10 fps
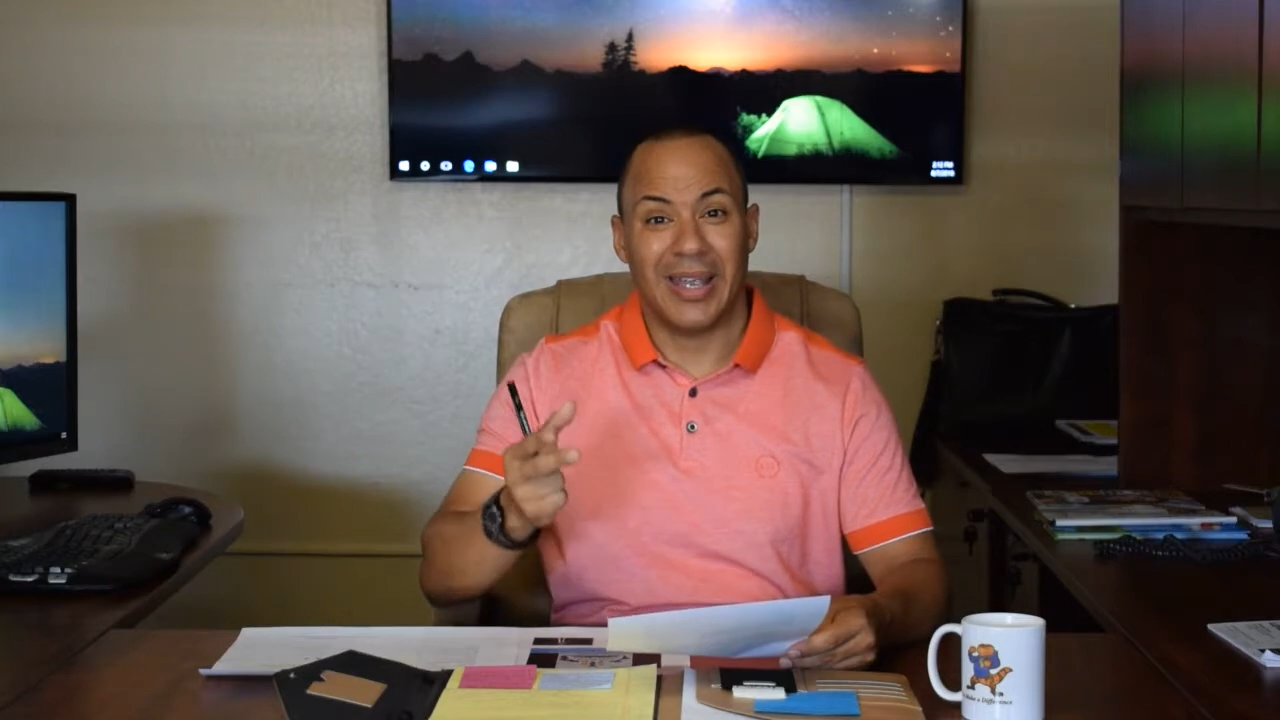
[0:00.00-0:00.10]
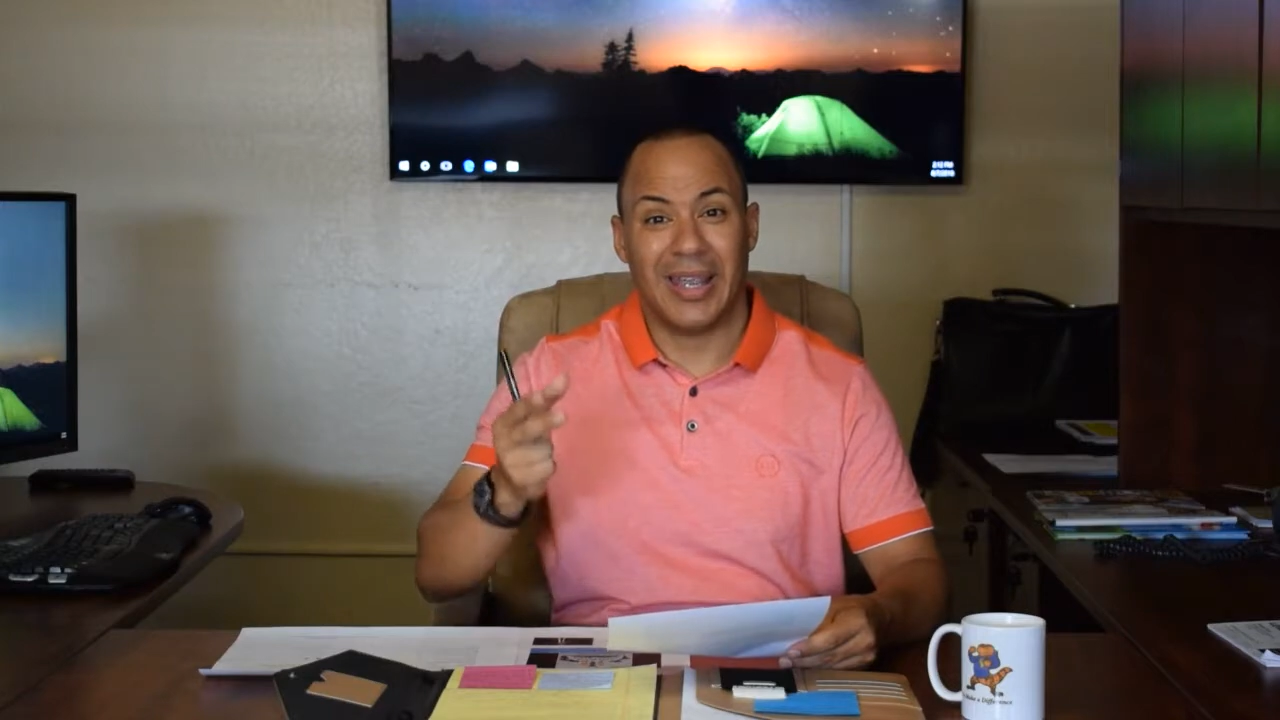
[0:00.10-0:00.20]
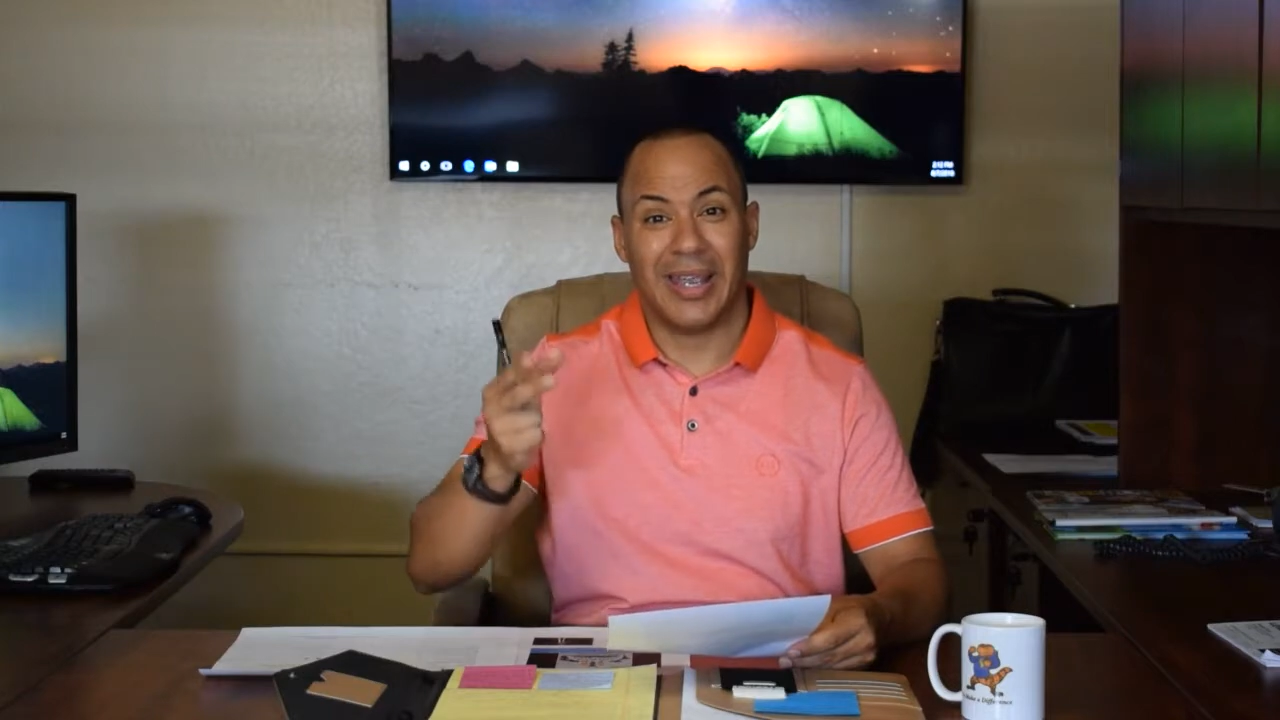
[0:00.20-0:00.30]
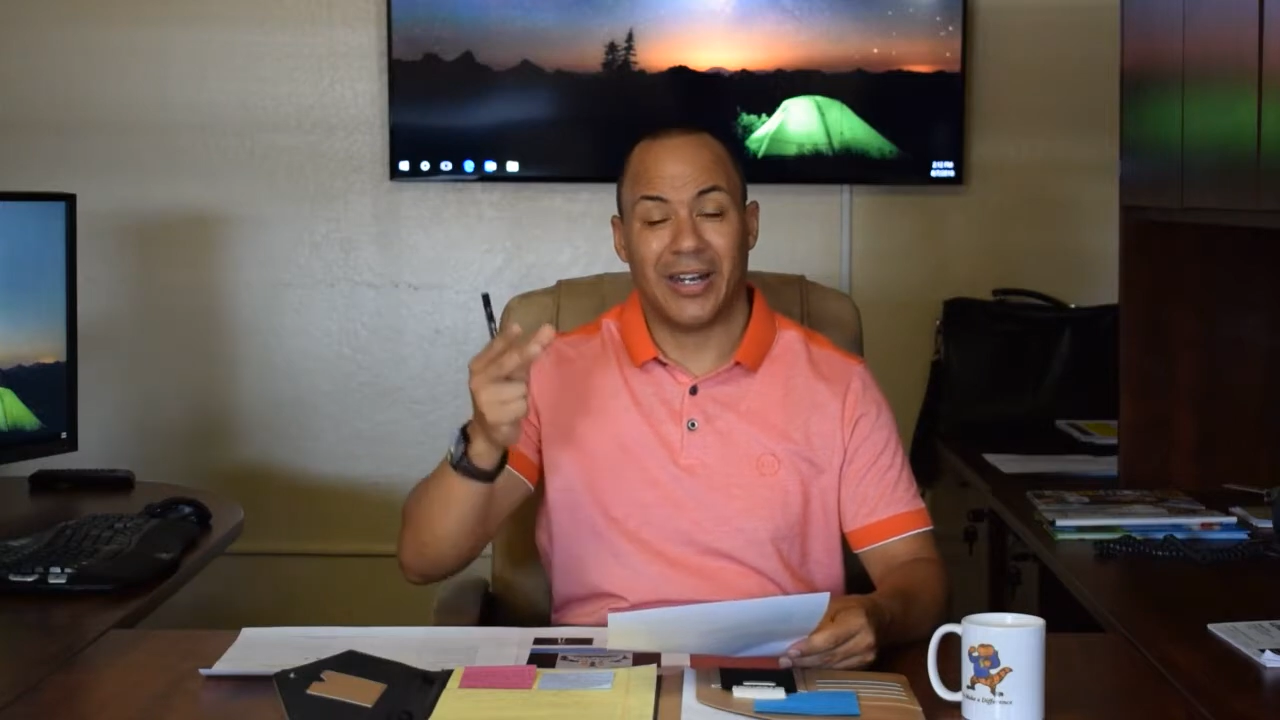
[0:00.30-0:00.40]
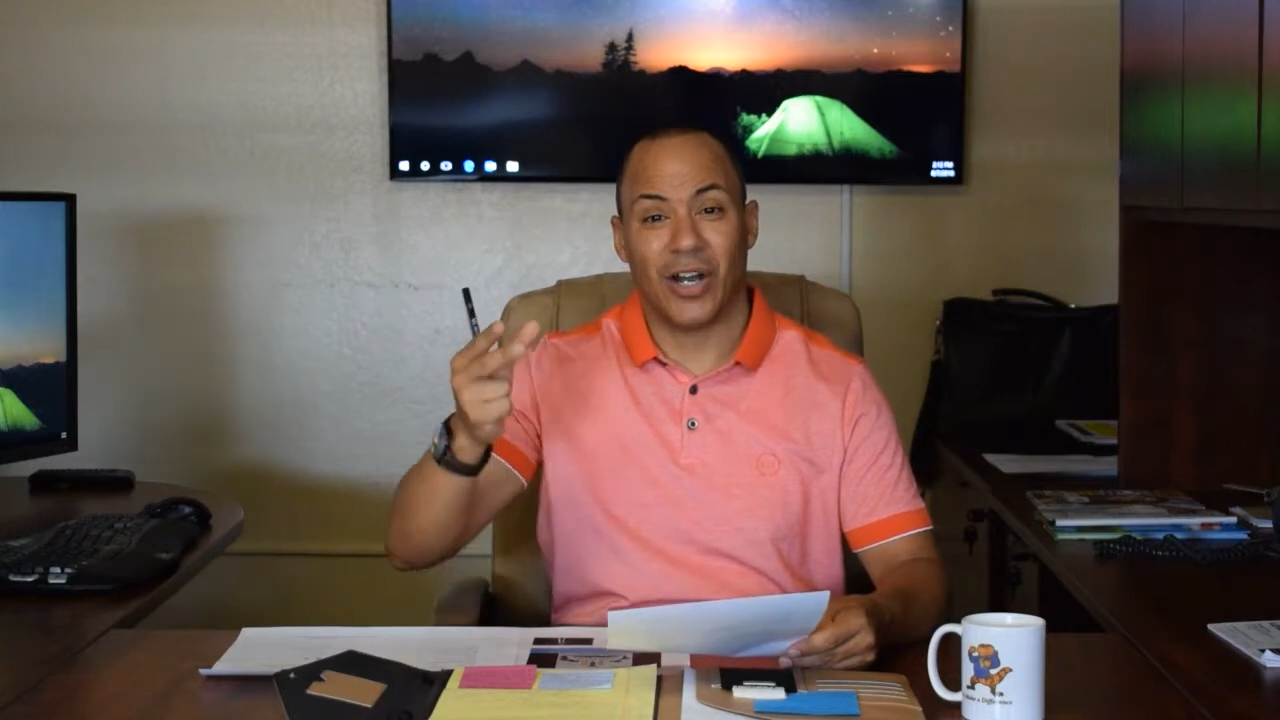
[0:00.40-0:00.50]

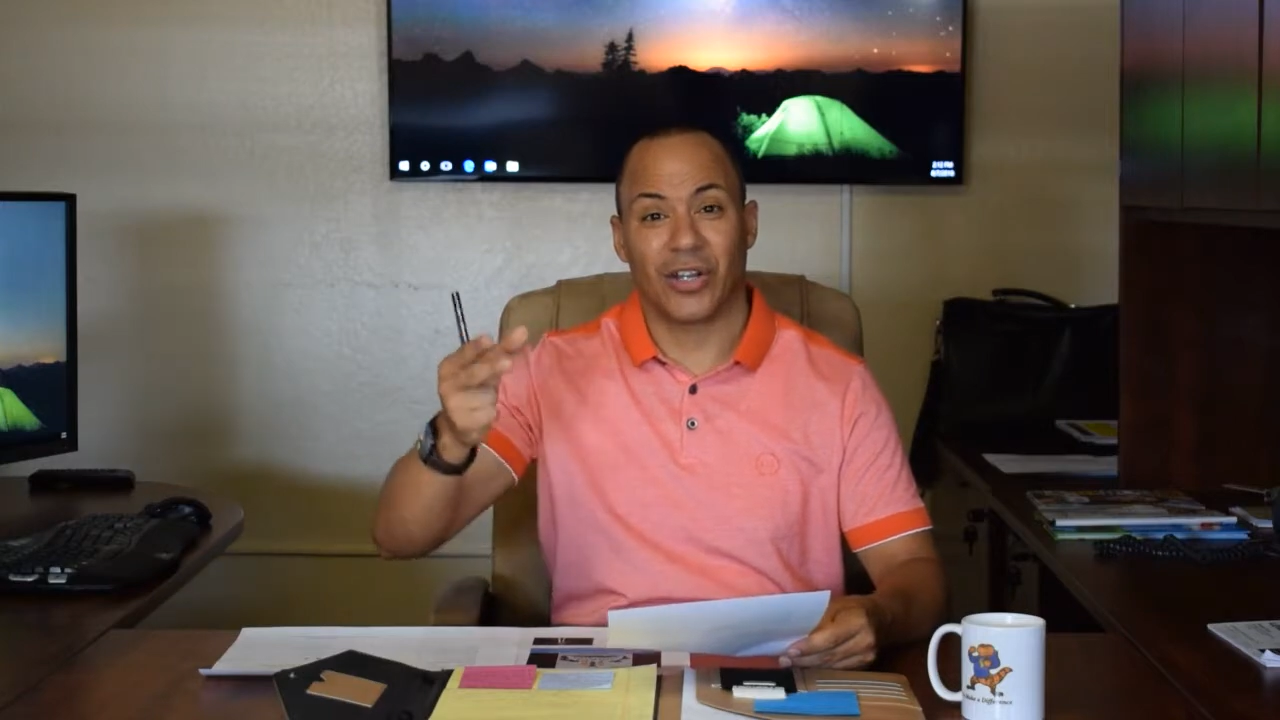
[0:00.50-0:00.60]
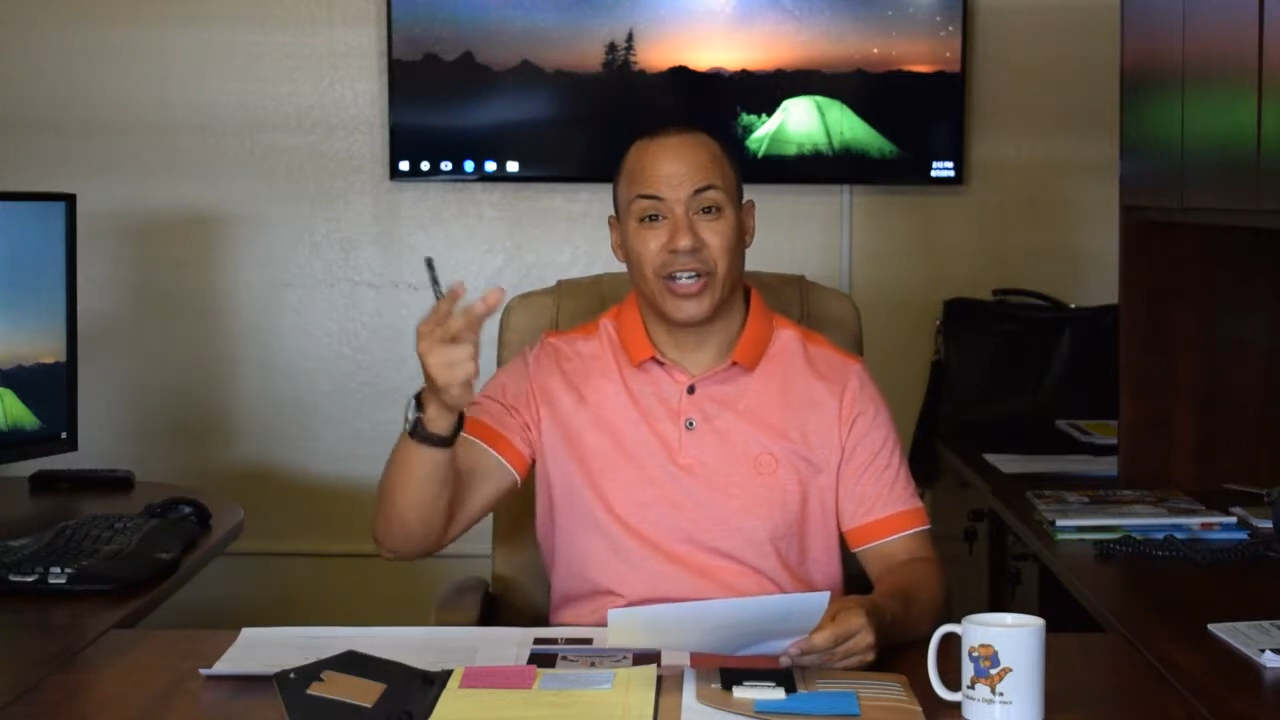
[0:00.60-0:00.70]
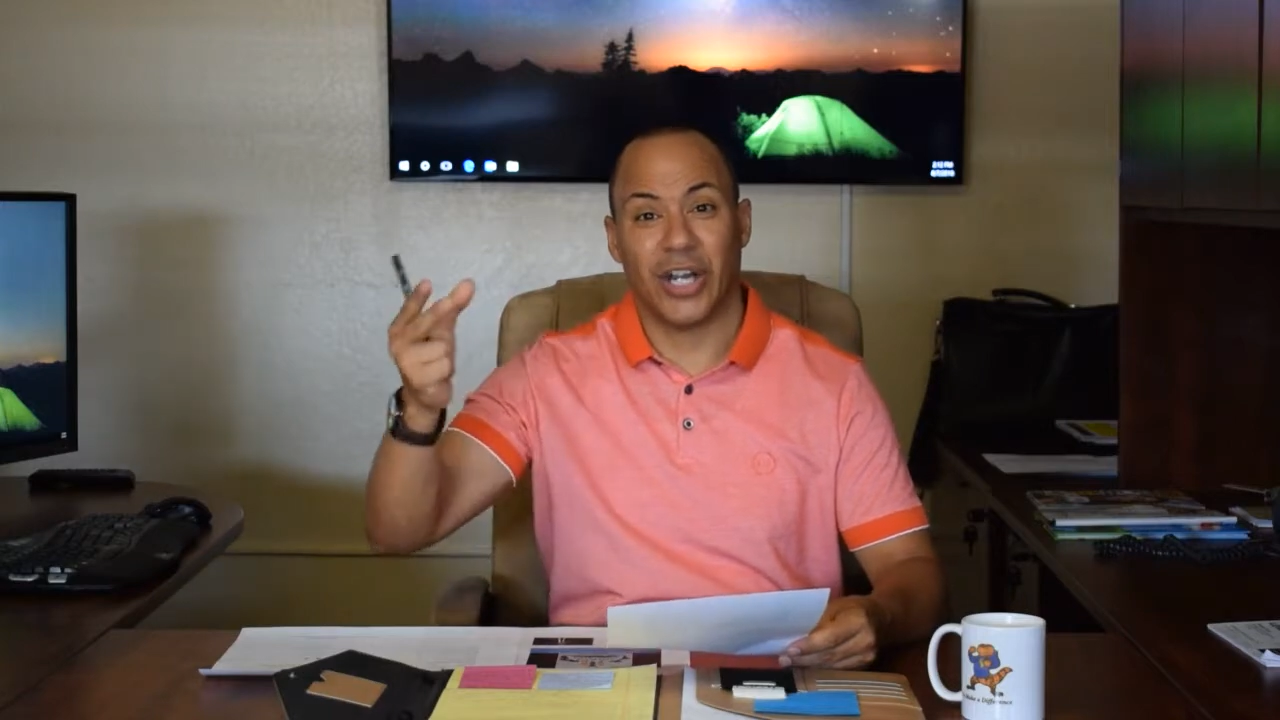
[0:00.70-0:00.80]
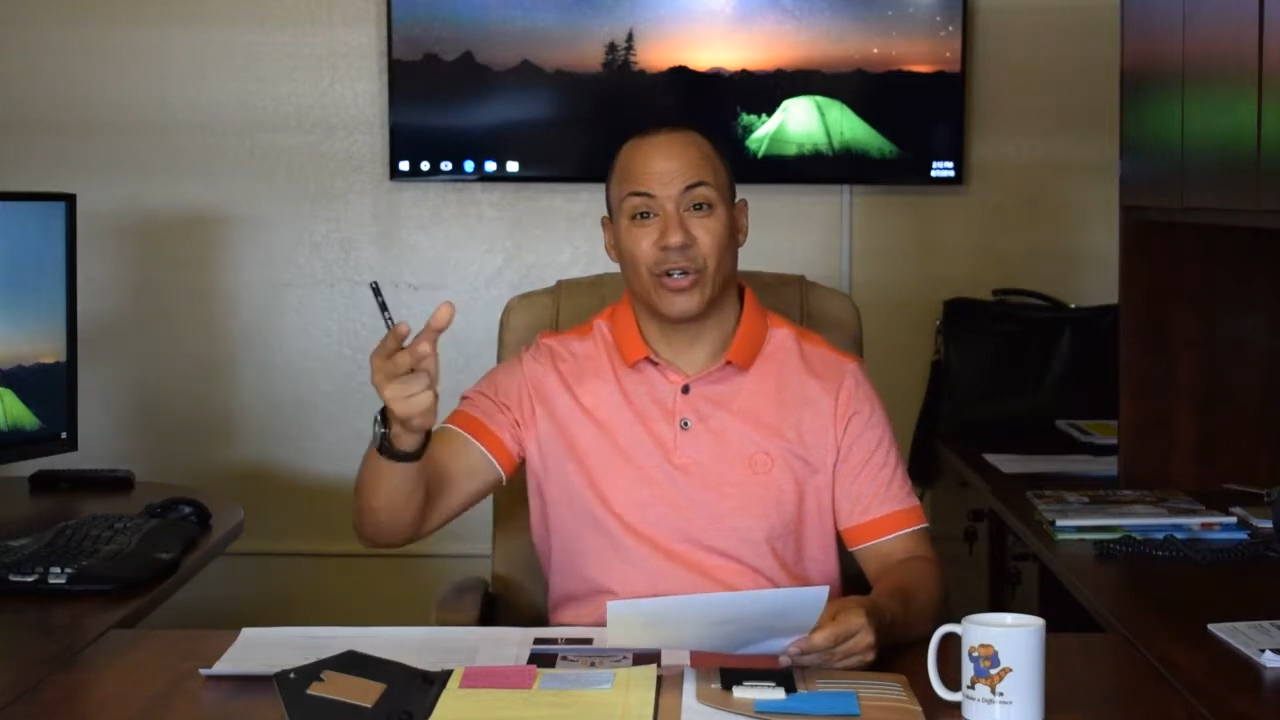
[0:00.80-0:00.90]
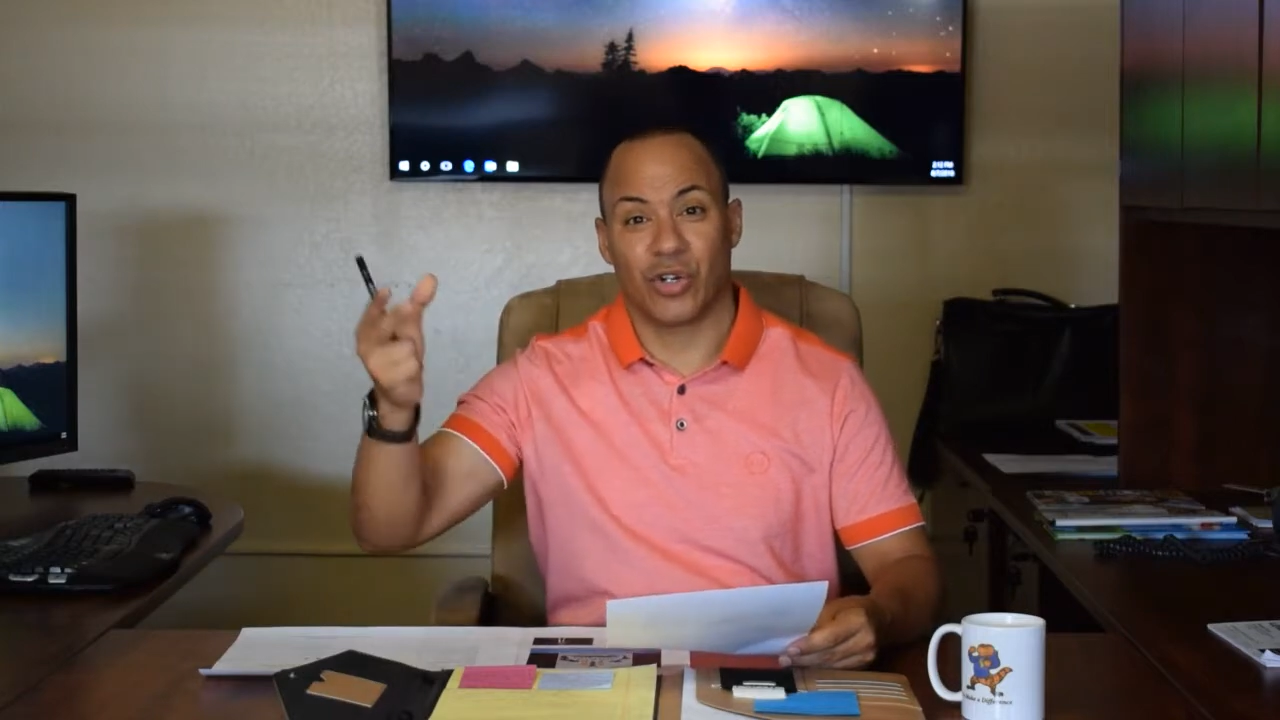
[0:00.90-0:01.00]
and other
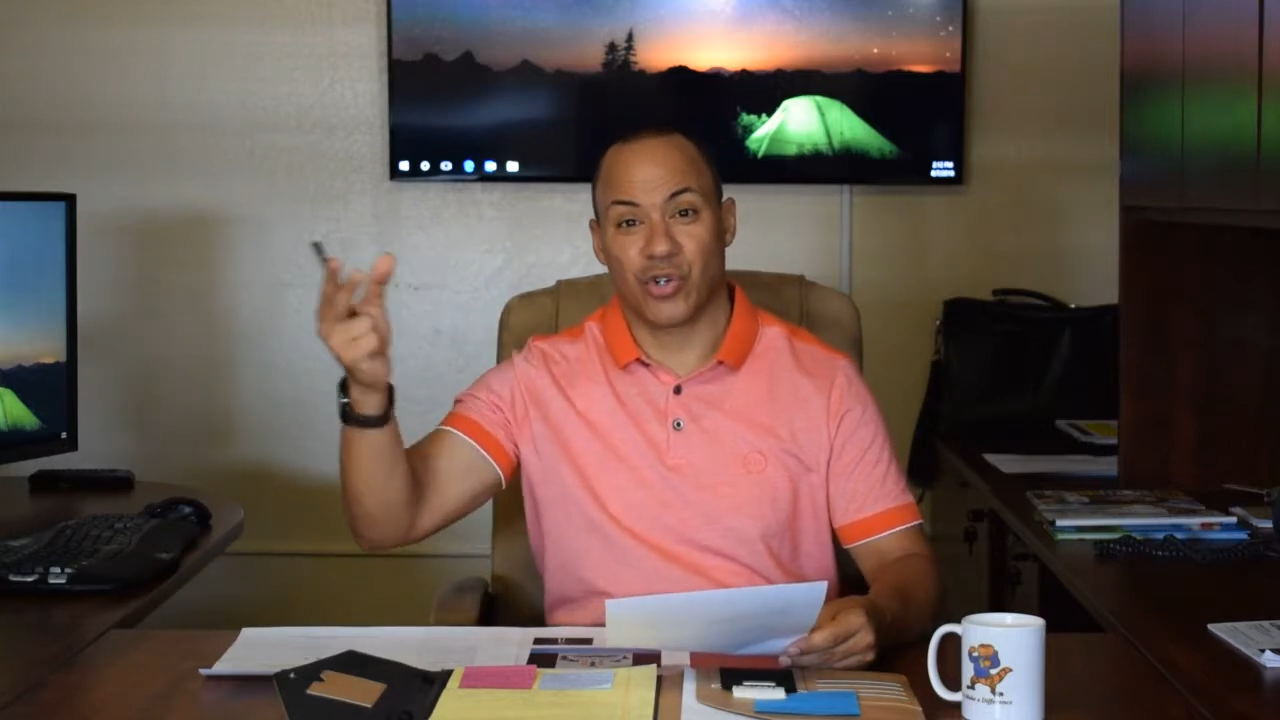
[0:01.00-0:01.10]
character